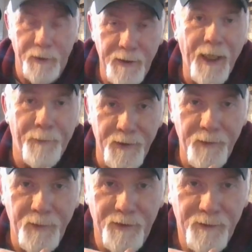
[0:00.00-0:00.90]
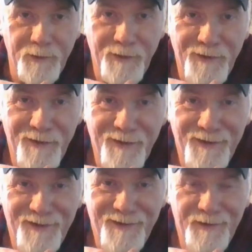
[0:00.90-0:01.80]
It happened to me.
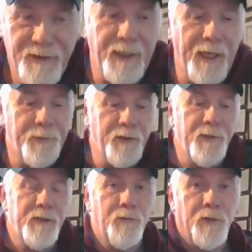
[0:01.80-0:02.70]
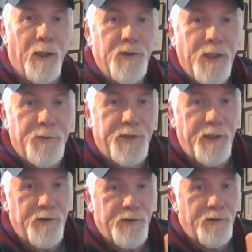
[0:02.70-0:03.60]
It happened to me when I was
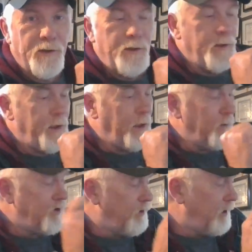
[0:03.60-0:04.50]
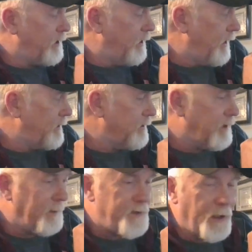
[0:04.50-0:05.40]
upstairs and I was trying to connect. It
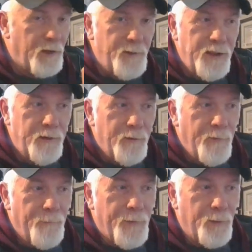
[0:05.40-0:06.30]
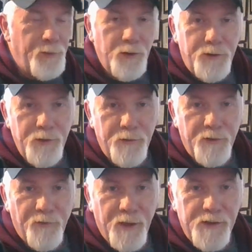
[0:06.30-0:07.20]
kept telling me the Bluetooth
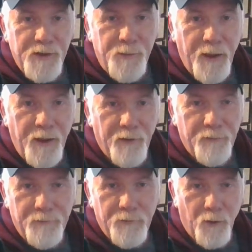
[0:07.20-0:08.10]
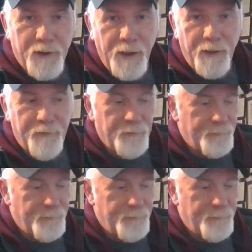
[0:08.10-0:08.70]
device is paired or connected.